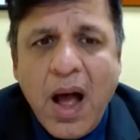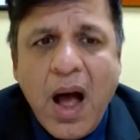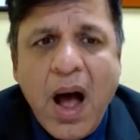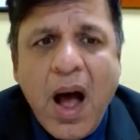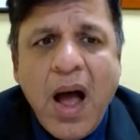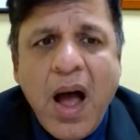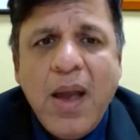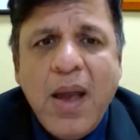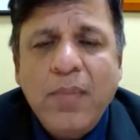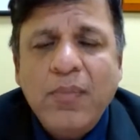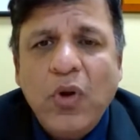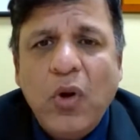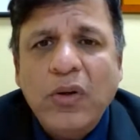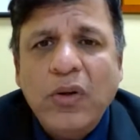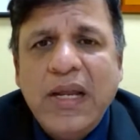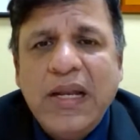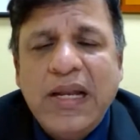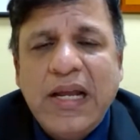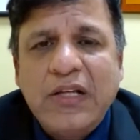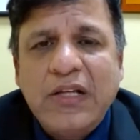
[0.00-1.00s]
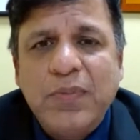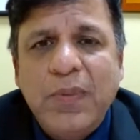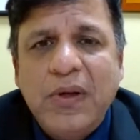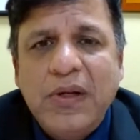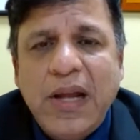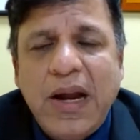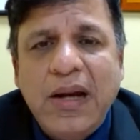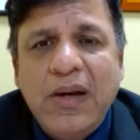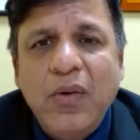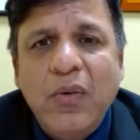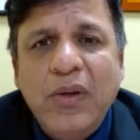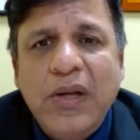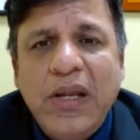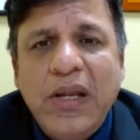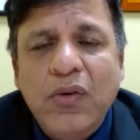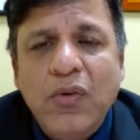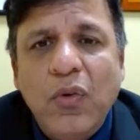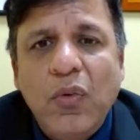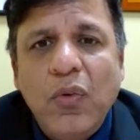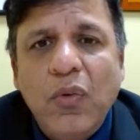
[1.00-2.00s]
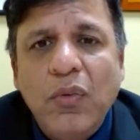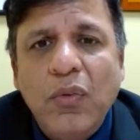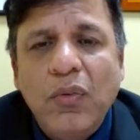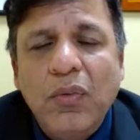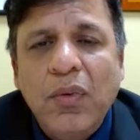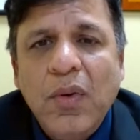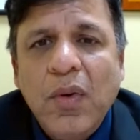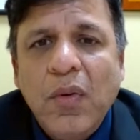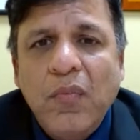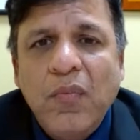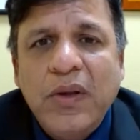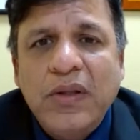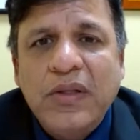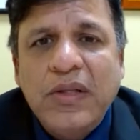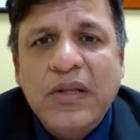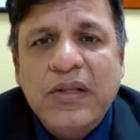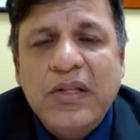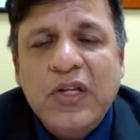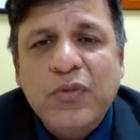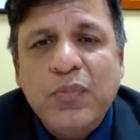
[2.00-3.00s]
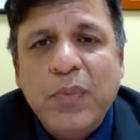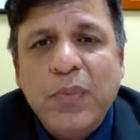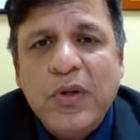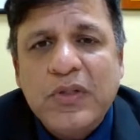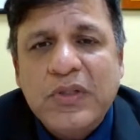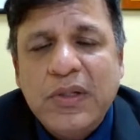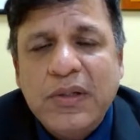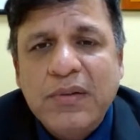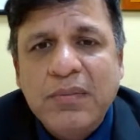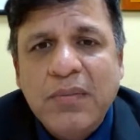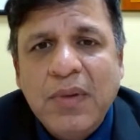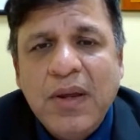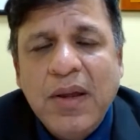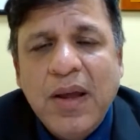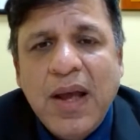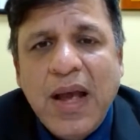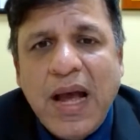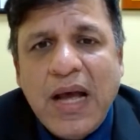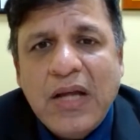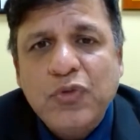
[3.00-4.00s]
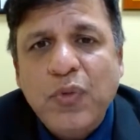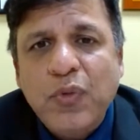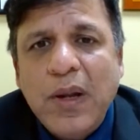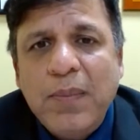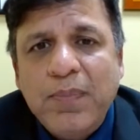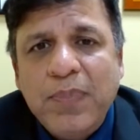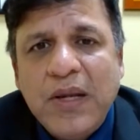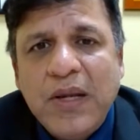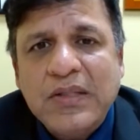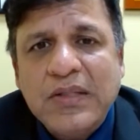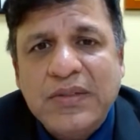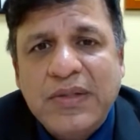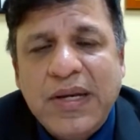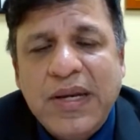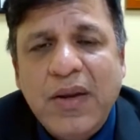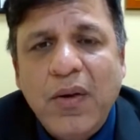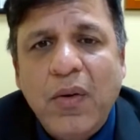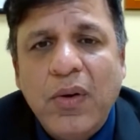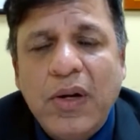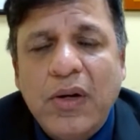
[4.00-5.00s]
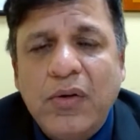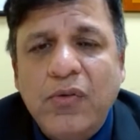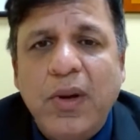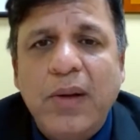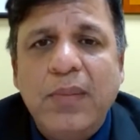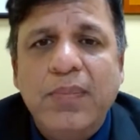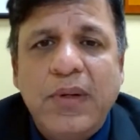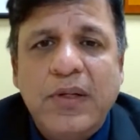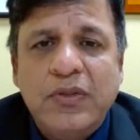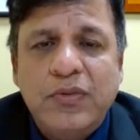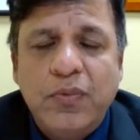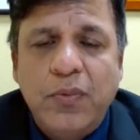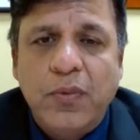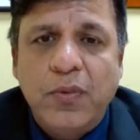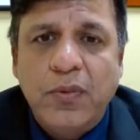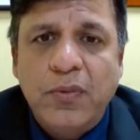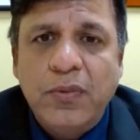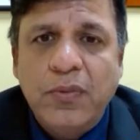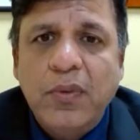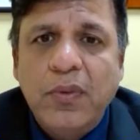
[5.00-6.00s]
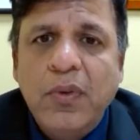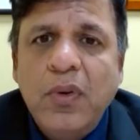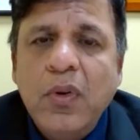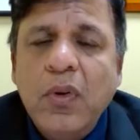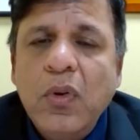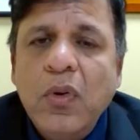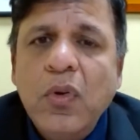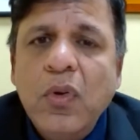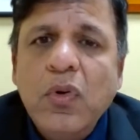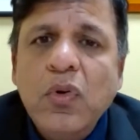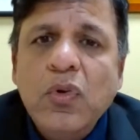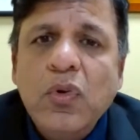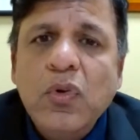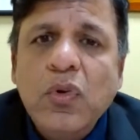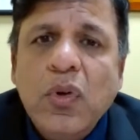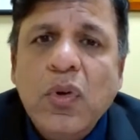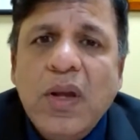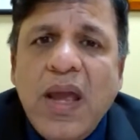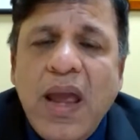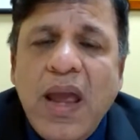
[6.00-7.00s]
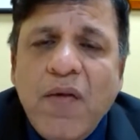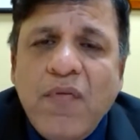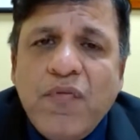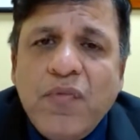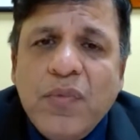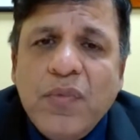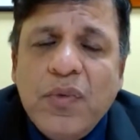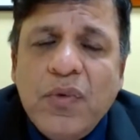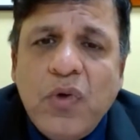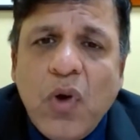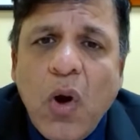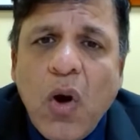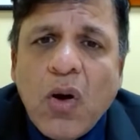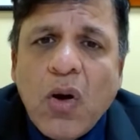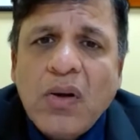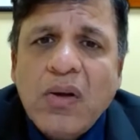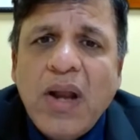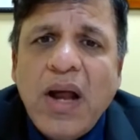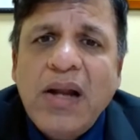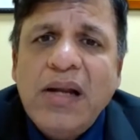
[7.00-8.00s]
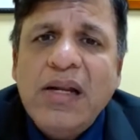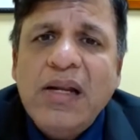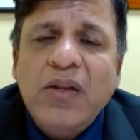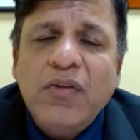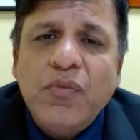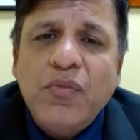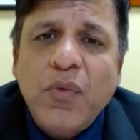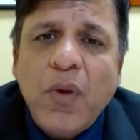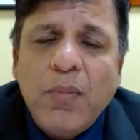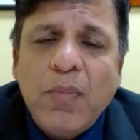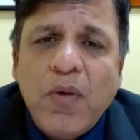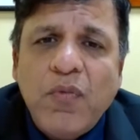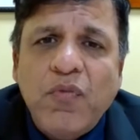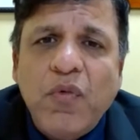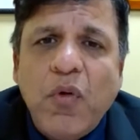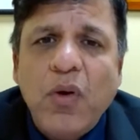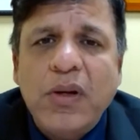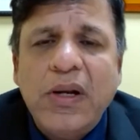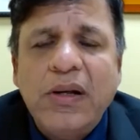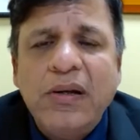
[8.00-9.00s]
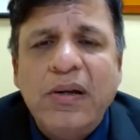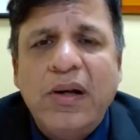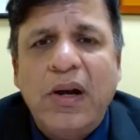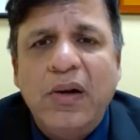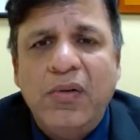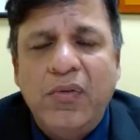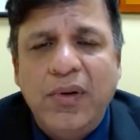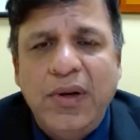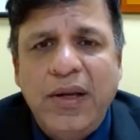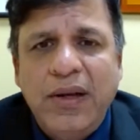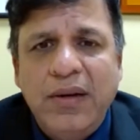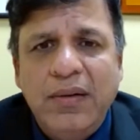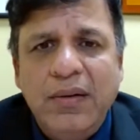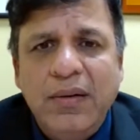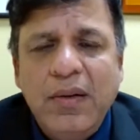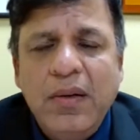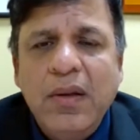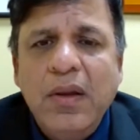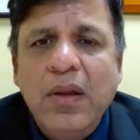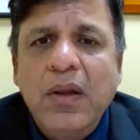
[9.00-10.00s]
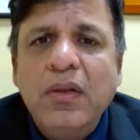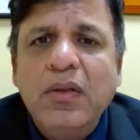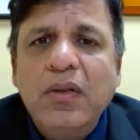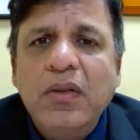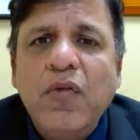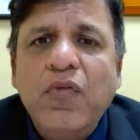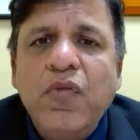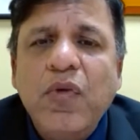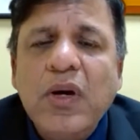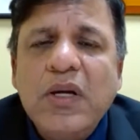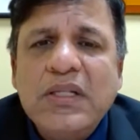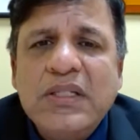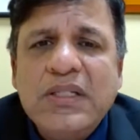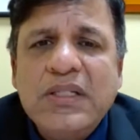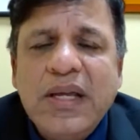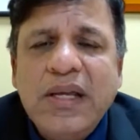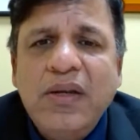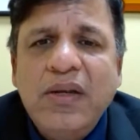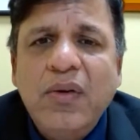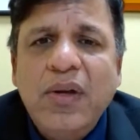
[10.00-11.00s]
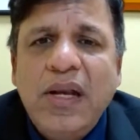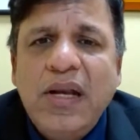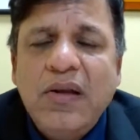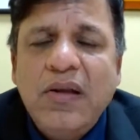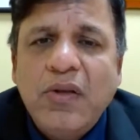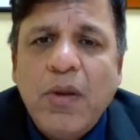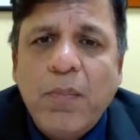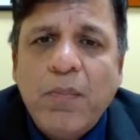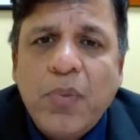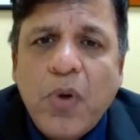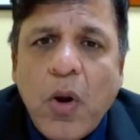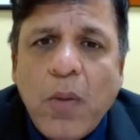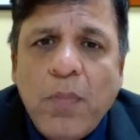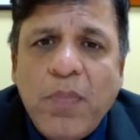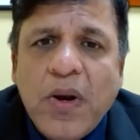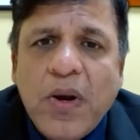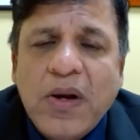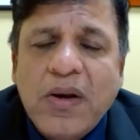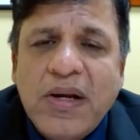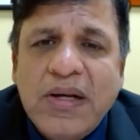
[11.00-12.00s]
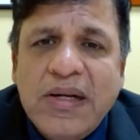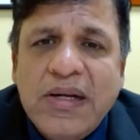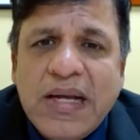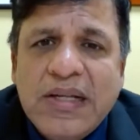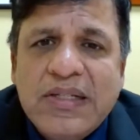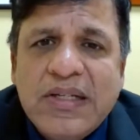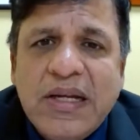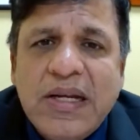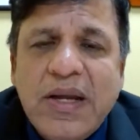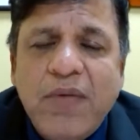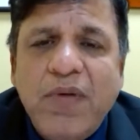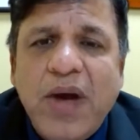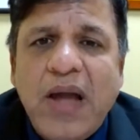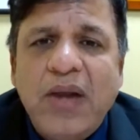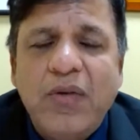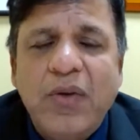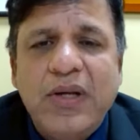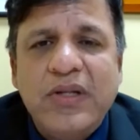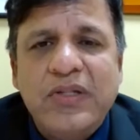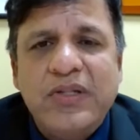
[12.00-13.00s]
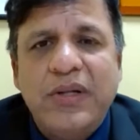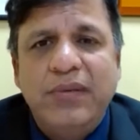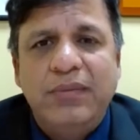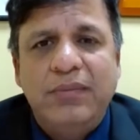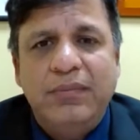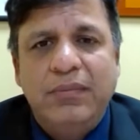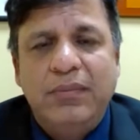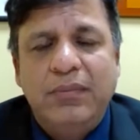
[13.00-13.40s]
I am not an expert. I don't even know whether this person has 12 plus 3 or a 12 plus 4. If your client is from a foreign country, the first thing you need is a proper credential evaluation.